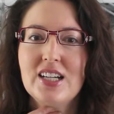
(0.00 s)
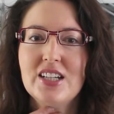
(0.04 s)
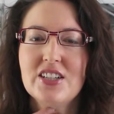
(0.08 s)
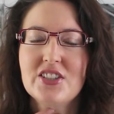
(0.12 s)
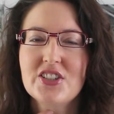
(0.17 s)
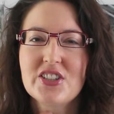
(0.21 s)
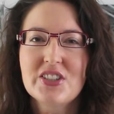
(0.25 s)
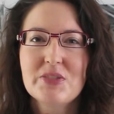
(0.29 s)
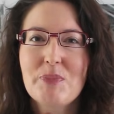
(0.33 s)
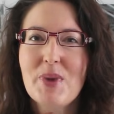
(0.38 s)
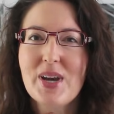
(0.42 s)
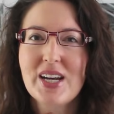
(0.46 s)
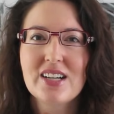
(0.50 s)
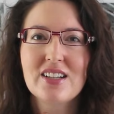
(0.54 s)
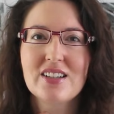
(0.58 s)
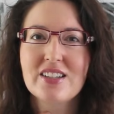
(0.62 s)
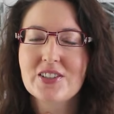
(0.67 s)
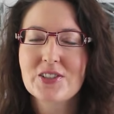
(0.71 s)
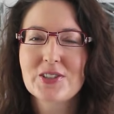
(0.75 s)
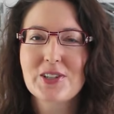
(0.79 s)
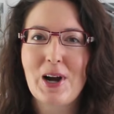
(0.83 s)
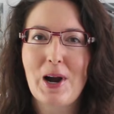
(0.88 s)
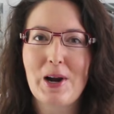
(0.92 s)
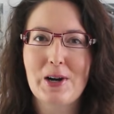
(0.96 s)
Just make a
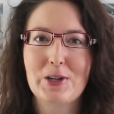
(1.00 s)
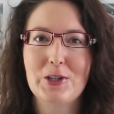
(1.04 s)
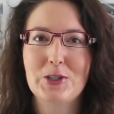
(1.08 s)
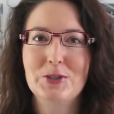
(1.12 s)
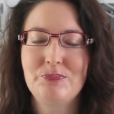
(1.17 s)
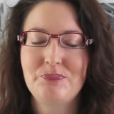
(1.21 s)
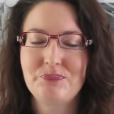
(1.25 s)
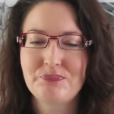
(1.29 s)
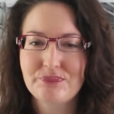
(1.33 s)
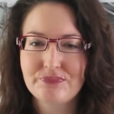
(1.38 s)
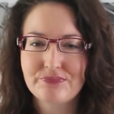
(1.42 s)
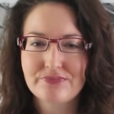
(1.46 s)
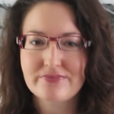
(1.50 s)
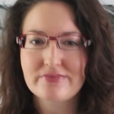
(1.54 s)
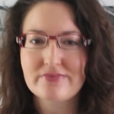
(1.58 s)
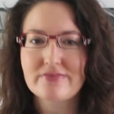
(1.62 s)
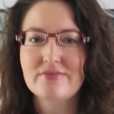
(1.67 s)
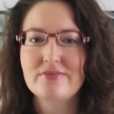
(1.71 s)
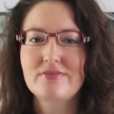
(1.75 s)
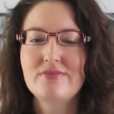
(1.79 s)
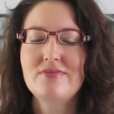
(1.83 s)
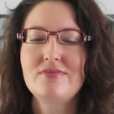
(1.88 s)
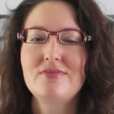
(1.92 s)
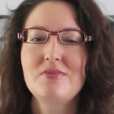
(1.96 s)
little gargle.
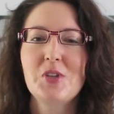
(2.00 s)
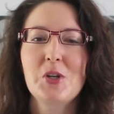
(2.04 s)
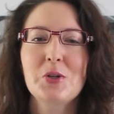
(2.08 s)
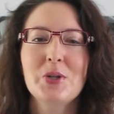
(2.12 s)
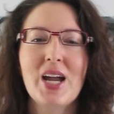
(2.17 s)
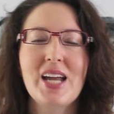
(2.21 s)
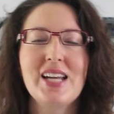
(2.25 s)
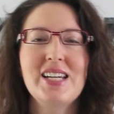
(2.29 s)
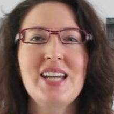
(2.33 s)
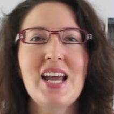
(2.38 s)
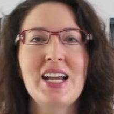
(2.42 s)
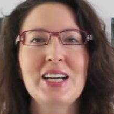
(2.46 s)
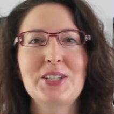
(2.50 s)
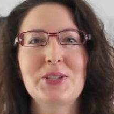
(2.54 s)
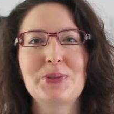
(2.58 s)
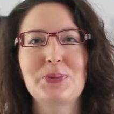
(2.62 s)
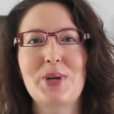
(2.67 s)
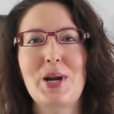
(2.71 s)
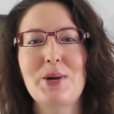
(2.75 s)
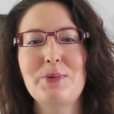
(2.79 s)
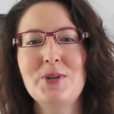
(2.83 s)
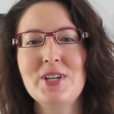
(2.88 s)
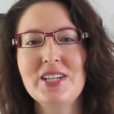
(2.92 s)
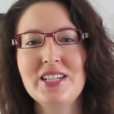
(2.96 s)
Okay, next,
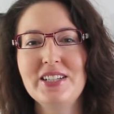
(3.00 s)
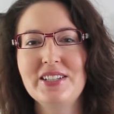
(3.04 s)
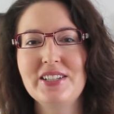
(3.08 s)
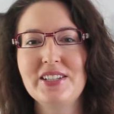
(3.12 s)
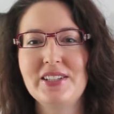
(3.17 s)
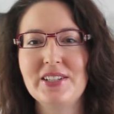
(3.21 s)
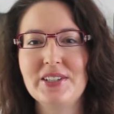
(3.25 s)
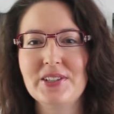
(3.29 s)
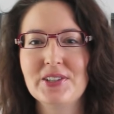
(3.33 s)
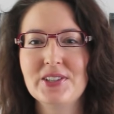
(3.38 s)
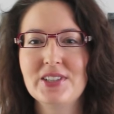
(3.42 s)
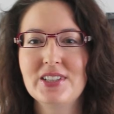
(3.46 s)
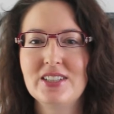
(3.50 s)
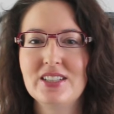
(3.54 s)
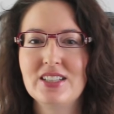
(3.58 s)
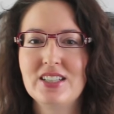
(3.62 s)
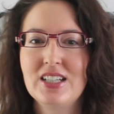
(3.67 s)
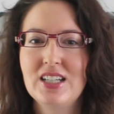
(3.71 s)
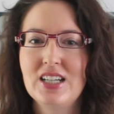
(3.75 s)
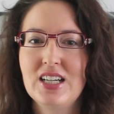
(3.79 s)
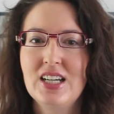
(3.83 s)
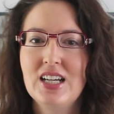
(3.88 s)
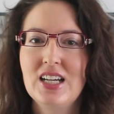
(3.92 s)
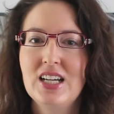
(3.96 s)
what I want you to do
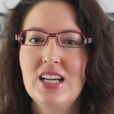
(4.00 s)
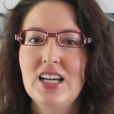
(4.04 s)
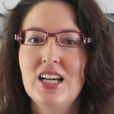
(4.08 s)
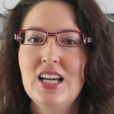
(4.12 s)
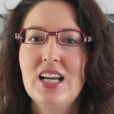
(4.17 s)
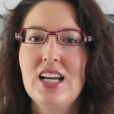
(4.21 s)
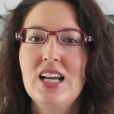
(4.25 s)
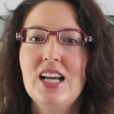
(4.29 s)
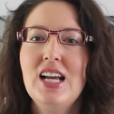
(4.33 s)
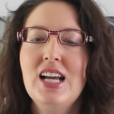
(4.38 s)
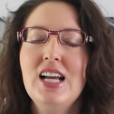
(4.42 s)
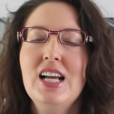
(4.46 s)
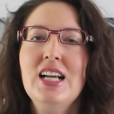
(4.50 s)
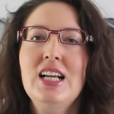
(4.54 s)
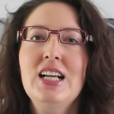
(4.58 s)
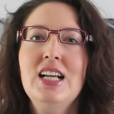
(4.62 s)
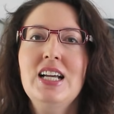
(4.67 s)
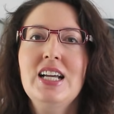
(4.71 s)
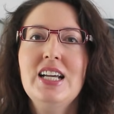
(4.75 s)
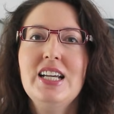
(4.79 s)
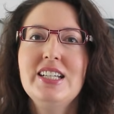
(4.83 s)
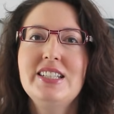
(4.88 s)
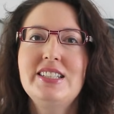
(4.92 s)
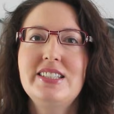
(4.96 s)

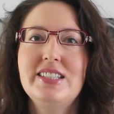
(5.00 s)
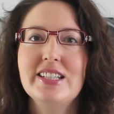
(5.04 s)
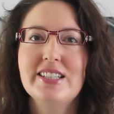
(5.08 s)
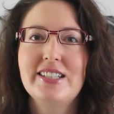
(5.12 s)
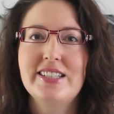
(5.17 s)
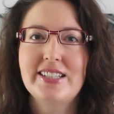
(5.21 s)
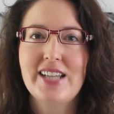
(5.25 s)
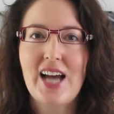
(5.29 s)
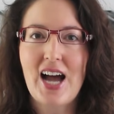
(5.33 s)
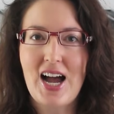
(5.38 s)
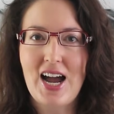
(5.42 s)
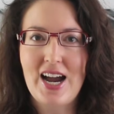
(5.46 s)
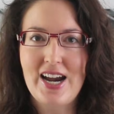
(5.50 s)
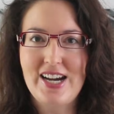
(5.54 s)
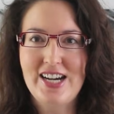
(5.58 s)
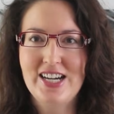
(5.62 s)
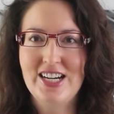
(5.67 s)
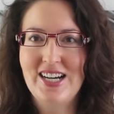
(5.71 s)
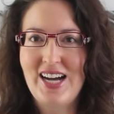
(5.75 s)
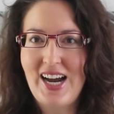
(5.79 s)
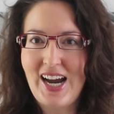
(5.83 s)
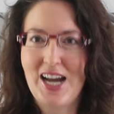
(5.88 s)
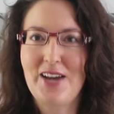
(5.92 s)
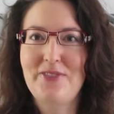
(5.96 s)
is to sigh.
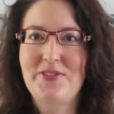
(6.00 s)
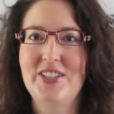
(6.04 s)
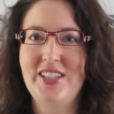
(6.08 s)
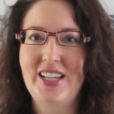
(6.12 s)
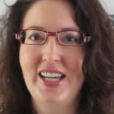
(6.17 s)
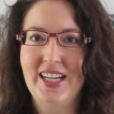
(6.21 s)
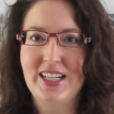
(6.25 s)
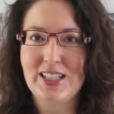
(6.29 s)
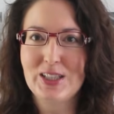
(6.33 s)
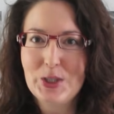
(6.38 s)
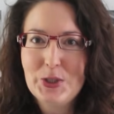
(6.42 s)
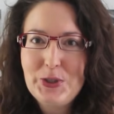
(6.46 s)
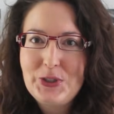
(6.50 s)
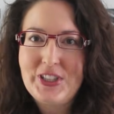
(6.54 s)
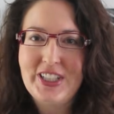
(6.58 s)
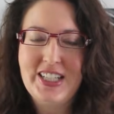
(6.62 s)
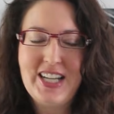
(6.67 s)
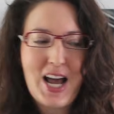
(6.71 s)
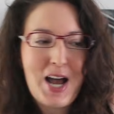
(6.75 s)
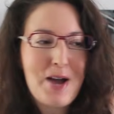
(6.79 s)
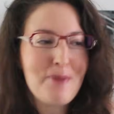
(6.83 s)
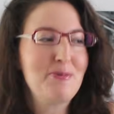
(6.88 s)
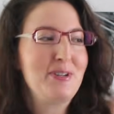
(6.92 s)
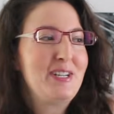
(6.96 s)
I have to loosen
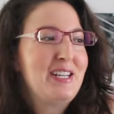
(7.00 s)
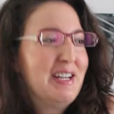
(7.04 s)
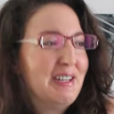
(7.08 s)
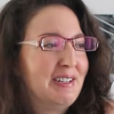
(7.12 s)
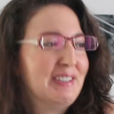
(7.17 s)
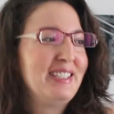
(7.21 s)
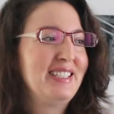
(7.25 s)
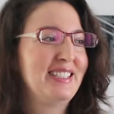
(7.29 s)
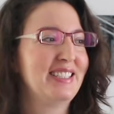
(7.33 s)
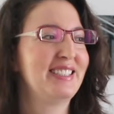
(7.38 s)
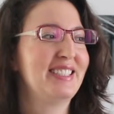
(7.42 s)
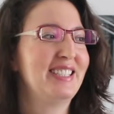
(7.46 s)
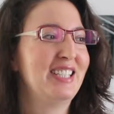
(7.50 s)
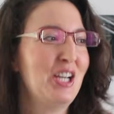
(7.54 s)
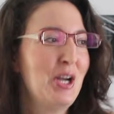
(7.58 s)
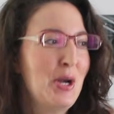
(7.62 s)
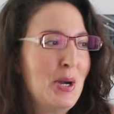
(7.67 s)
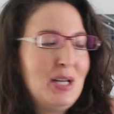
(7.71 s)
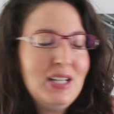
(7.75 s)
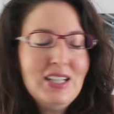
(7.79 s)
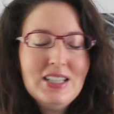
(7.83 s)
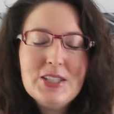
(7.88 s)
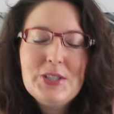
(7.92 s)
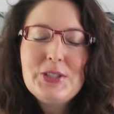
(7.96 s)
up, it's
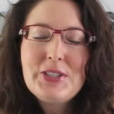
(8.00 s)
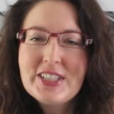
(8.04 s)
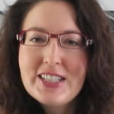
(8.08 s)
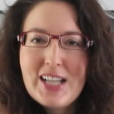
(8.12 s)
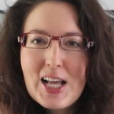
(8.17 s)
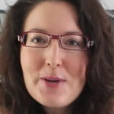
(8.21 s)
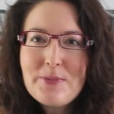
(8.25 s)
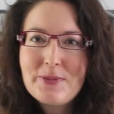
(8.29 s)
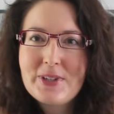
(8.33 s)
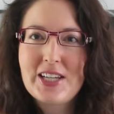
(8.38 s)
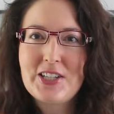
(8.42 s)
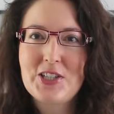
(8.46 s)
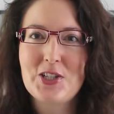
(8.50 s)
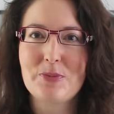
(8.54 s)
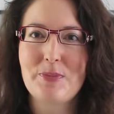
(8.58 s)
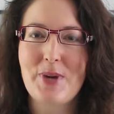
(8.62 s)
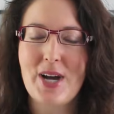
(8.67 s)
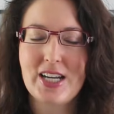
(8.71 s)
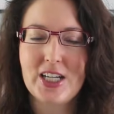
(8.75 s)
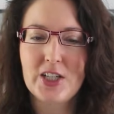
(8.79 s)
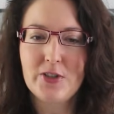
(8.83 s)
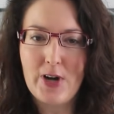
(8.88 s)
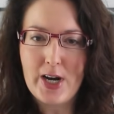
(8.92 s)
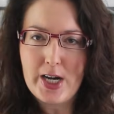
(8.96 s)
loosen up, get your
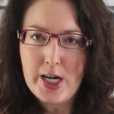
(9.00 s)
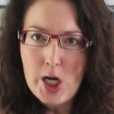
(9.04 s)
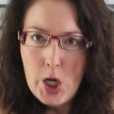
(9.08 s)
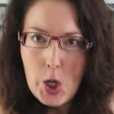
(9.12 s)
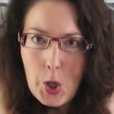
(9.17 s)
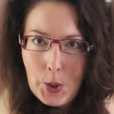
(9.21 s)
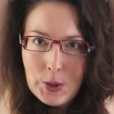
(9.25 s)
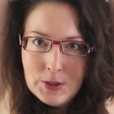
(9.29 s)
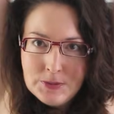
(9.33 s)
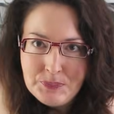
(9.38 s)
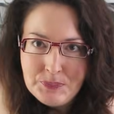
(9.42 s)
body ready.